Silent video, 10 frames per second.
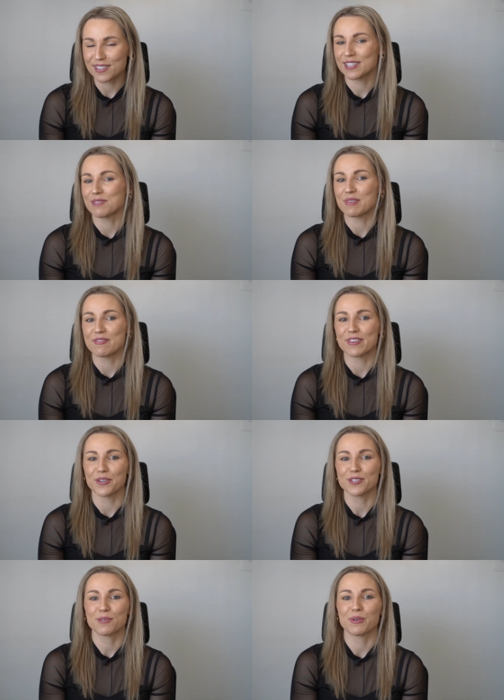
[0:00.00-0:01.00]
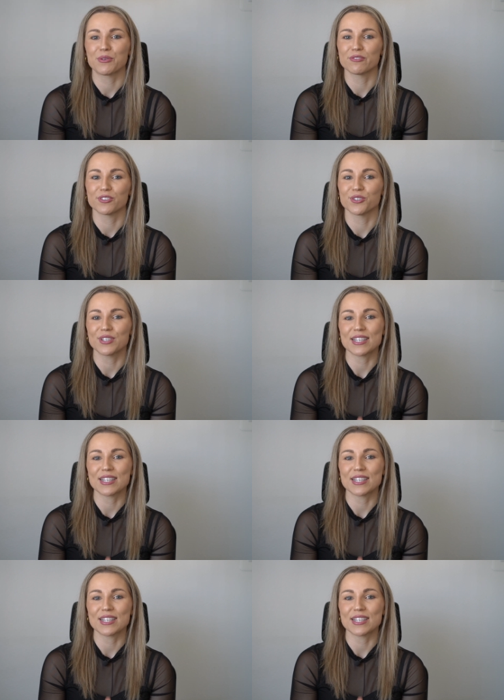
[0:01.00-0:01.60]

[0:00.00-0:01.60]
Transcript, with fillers: to submit videos to be reviewed